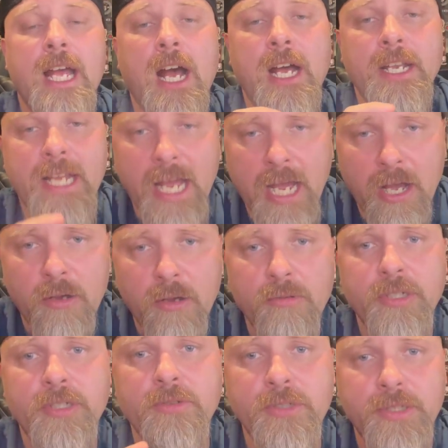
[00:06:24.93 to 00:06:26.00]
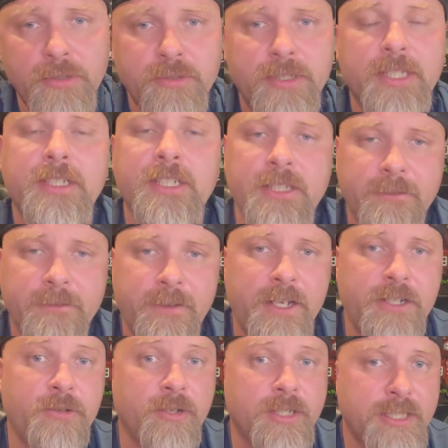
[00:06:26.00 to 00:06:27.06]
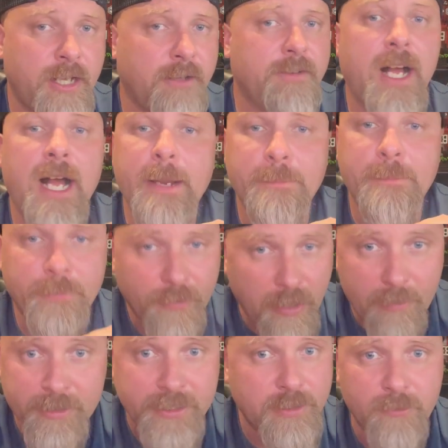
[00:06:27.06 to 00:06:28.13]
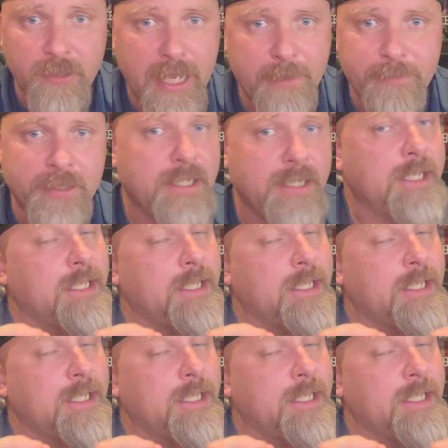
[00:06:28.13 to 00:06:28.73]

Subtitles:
on how you used it to defend yourself. I promise it will happen.